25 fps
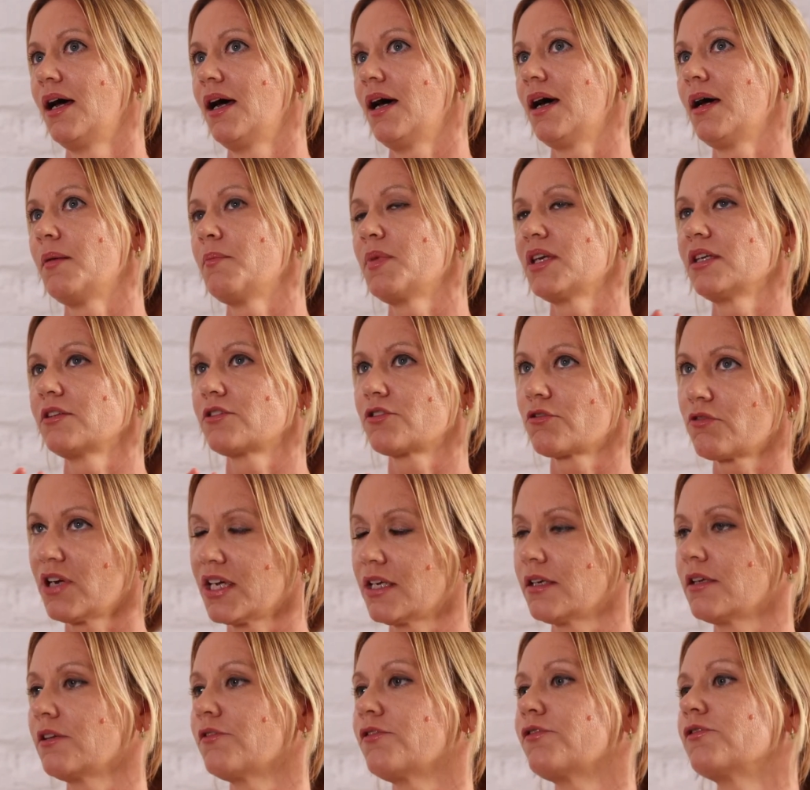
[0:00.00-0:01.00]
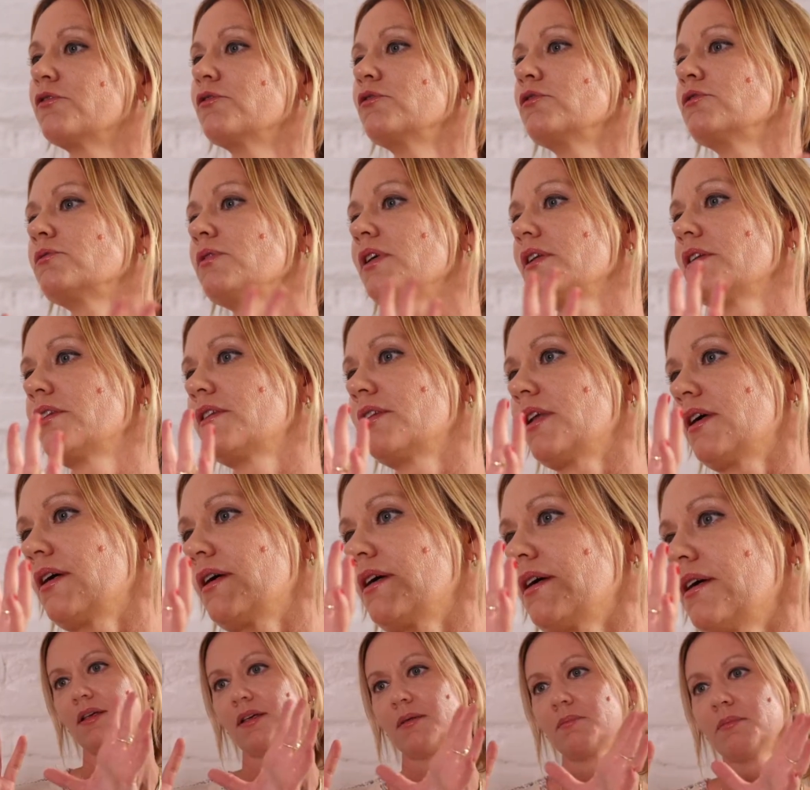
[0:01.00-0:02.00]
uh, Mediterranean food with
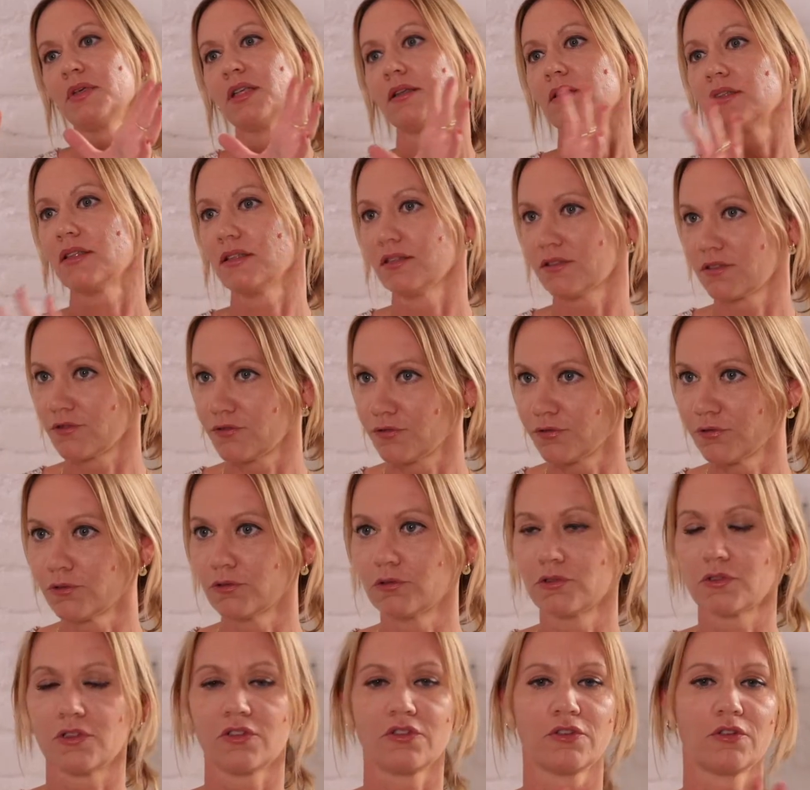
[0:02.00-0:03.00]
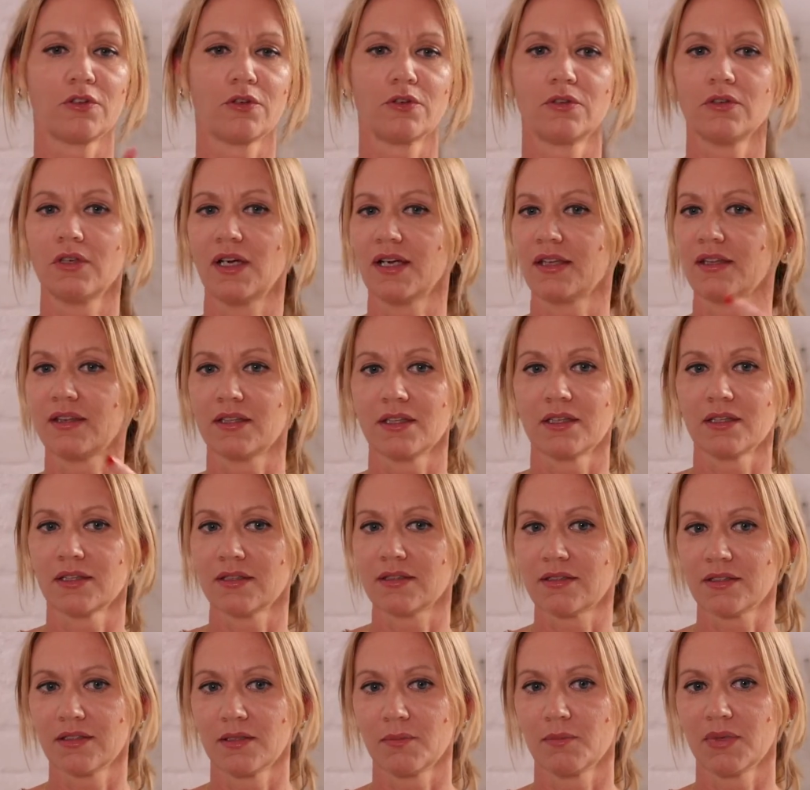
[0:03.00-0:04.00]
uh, Middle East food. So I think
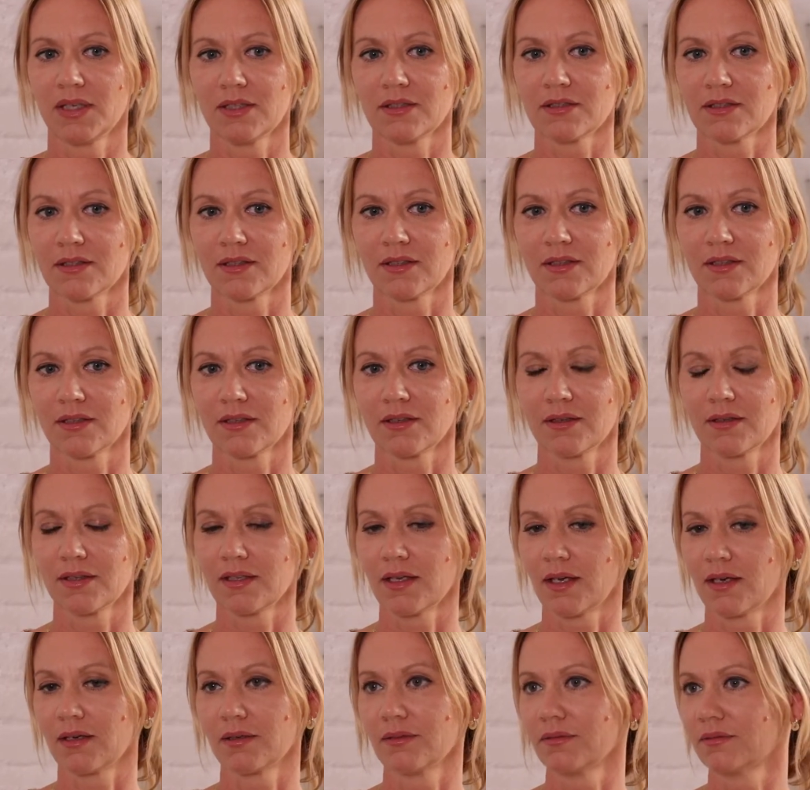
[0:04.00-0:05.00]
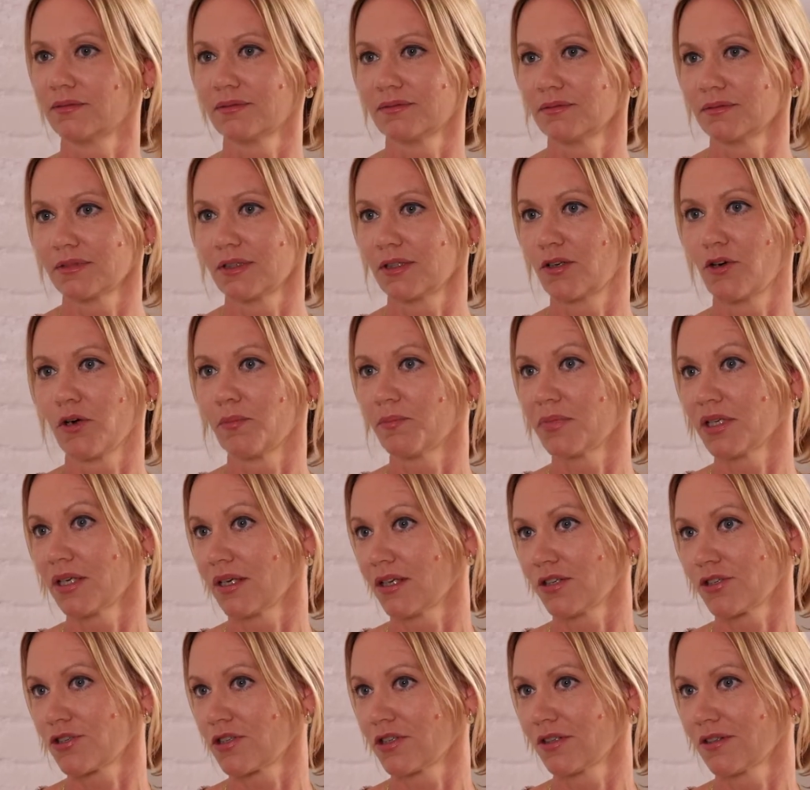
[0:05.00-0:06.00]
it's an amazing, yeah,
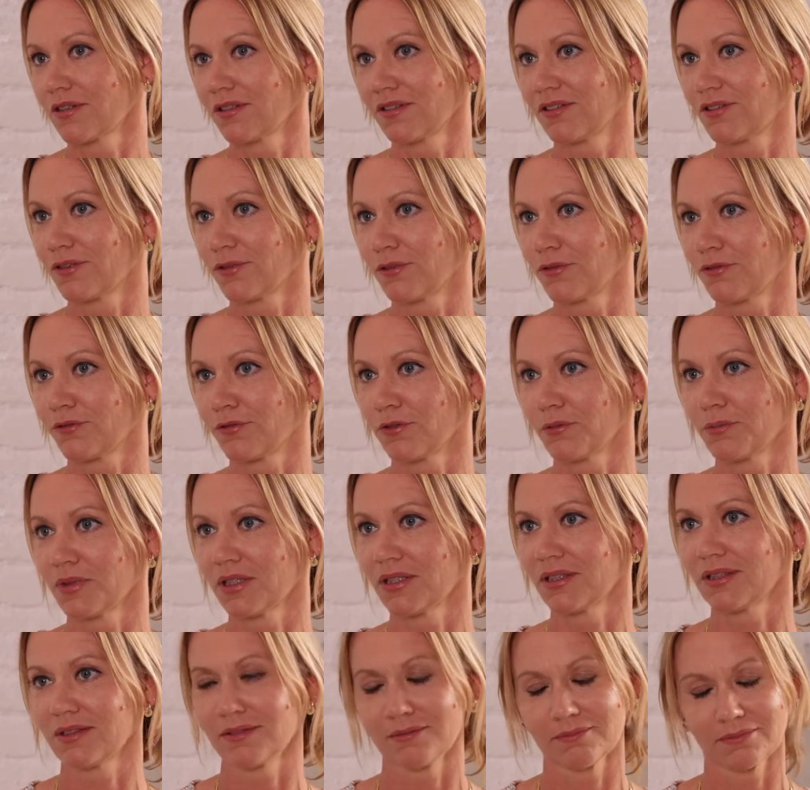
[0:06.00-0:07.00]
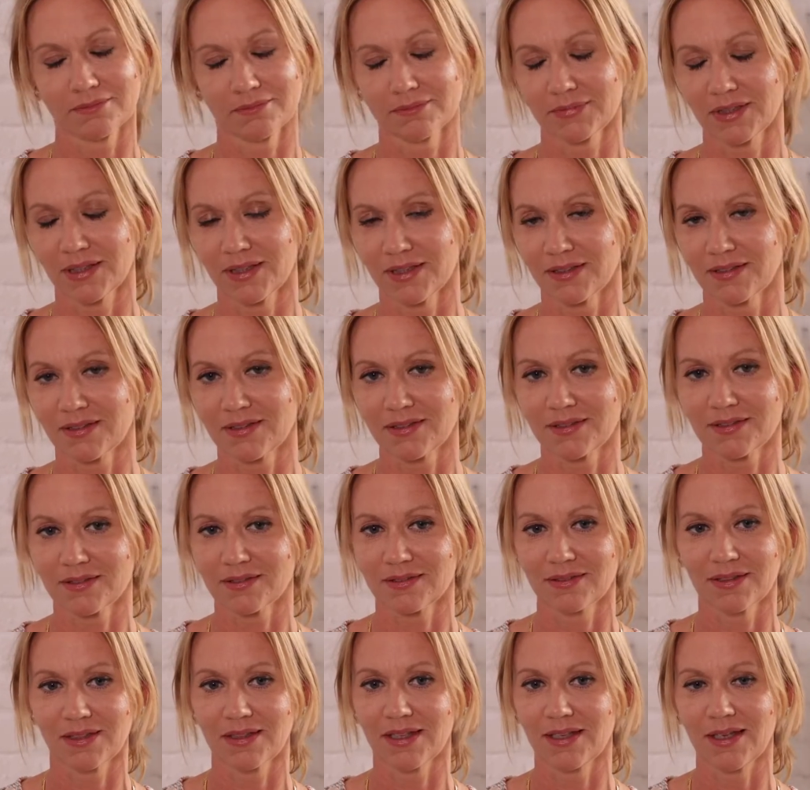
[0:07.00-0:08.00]
combination. So for me,
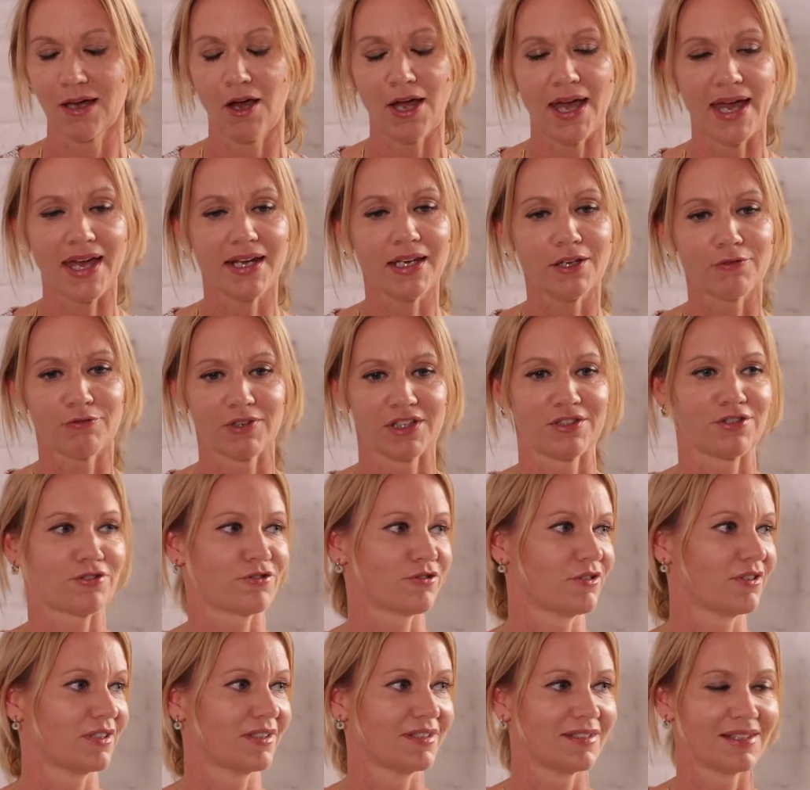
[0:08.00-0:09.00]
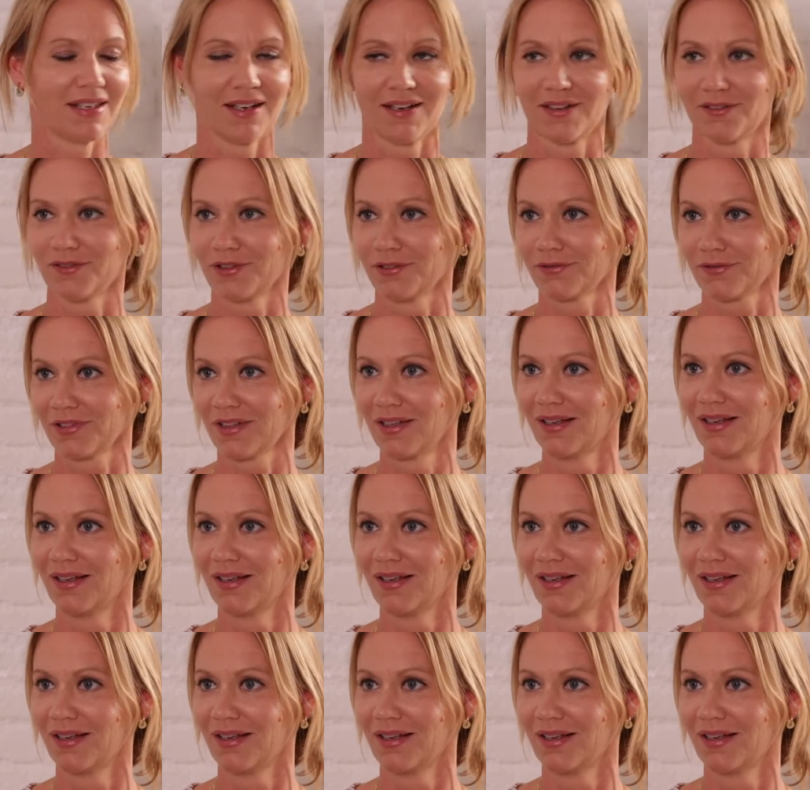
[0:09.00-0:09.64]
it's any restaurant in Tel Aviv.